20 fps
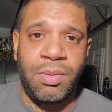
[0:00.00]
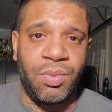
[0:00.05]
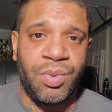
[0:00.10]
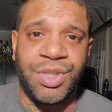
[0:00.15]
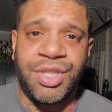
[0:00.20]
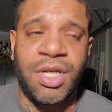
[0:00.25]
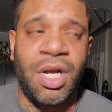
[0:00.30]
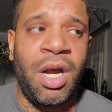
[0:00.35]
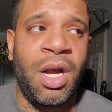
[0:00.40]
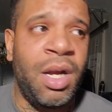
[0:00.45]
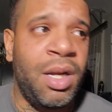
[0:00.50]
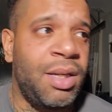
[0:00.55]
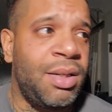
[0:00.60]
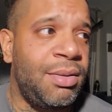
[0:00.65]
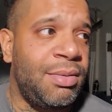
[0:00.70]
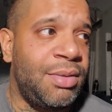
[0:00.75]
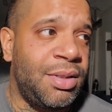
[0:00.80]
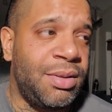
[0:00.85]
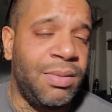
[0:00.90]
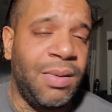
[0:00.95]
Rashawn,
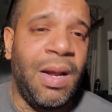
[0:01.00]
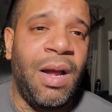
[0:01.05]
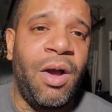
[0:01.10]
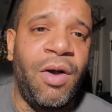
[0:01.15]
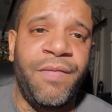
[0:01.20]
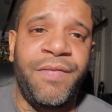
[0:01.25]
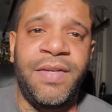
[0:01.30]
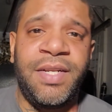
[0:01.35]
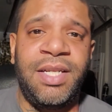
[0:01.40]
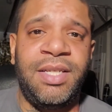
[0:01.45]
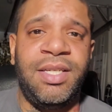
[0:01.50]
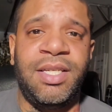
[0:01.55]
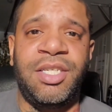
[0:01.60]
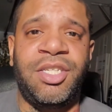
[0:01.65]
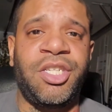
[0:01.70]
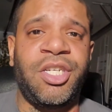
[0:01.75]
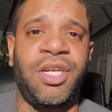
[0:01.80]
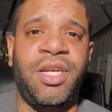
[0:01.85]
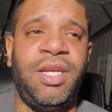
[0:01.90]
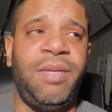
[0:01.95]
hopefully
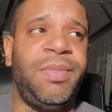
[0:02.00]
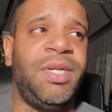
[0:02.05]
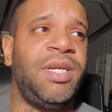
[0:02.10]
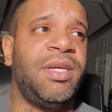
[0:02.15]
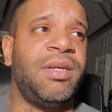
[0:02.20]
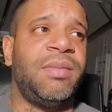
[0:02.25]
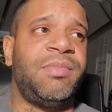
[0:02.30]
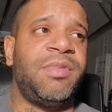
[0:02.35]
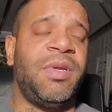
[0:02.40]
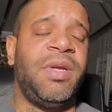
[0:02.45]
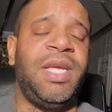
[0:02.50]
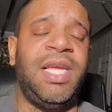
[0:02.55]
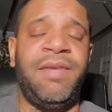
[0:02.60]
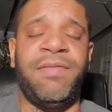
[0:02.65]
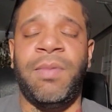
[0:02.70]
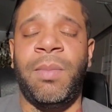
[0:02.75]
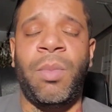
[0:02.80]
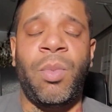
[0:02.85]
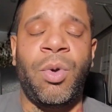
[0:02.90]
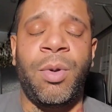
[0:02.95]
this year he becomes
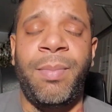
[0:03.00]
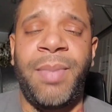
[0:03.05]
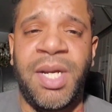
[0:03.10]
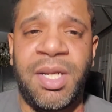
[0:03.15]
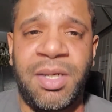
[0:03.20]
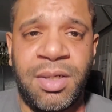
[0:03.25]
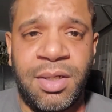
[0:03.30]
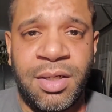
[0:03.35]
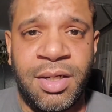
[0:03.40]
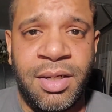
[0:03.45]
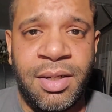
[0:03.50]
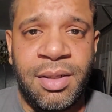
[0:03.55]
even more better